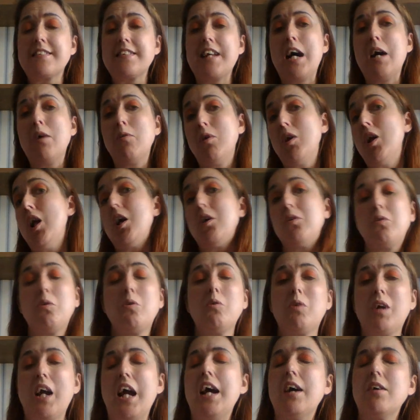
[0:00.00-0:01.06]
our
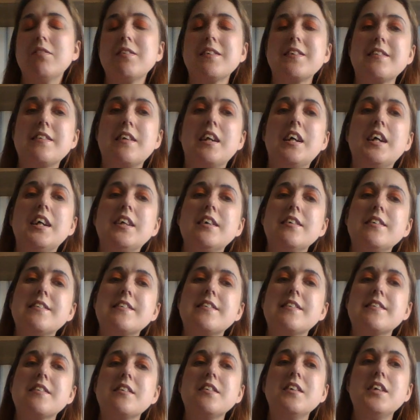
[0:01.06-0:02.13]
local
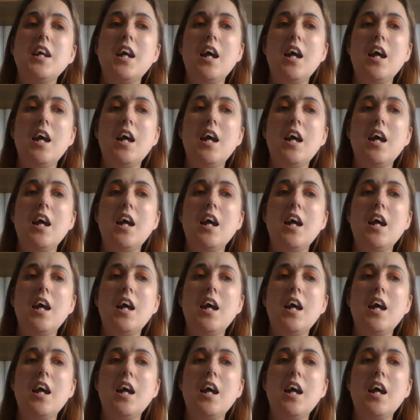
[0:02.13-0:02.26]
councillors,